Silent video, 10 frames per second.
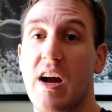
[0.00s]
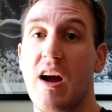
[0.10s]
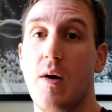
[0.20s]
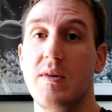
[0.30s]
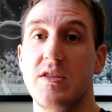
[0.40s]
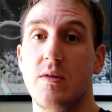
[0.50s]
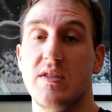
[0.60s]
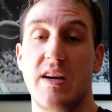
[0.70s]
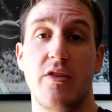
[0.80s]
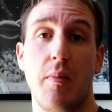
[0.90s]
I always do
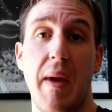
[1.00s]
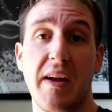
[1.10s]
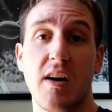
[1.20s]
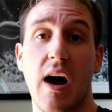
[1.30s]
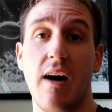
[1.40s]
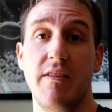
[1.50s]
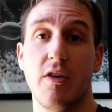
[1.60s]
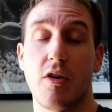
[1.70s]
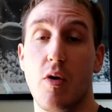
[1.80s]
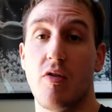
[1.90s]
is I either make a coffee
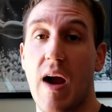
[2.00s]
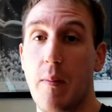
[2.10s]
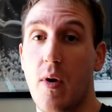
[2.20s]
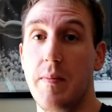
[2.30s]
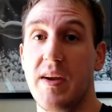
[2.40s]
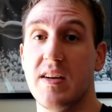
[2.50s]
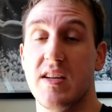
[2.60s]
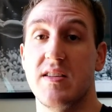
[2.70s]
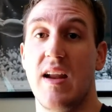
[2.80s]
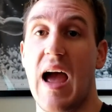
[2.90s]
or go grab one because
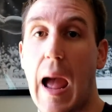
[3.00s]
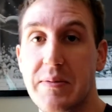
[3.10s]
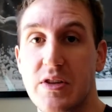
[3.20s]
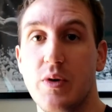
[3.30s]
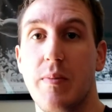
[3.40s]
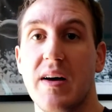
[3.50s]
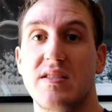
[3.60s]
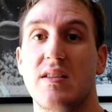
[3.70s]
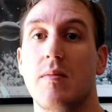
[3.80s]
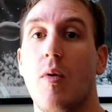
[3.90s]
it's an absolute
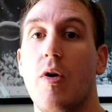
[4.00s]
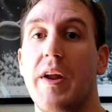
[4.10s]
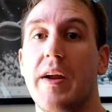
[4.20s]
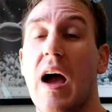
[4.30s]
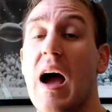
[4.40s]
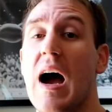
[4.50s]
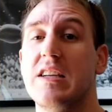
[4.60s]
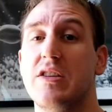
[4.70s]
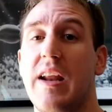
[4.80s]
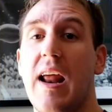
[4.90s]
must in the morning.
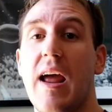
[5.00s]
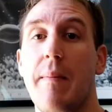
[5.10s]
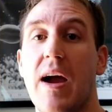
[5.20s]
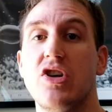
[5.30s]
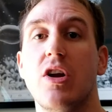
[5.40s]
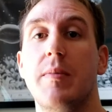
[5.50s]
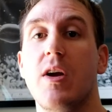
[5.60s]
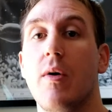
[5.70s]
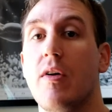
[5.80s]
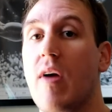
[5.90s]
So today I'm actually going to be
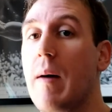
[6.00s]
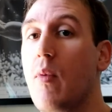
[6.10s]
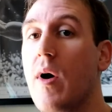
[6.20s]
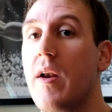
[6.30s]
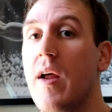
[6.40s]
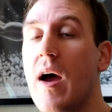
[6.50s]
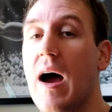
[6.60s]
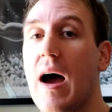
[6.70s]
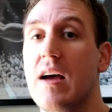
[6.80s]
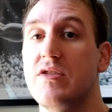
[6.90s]
going and grab one.
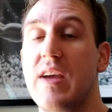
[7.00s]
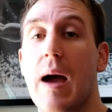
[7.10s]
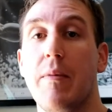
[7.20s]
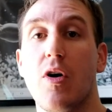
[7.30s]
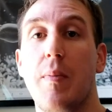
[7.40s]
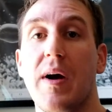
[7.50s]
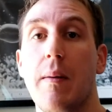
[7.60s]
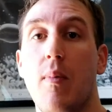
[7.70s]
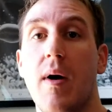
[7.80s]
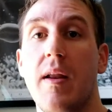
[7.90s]
So yeah, I'm going to go pick
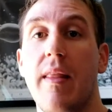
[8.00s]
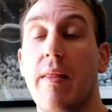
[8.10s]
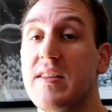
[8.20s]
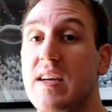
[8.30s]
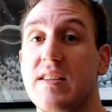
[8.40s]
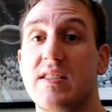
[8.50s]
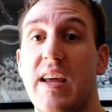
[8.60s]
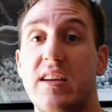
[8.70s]
up one and then let's get this day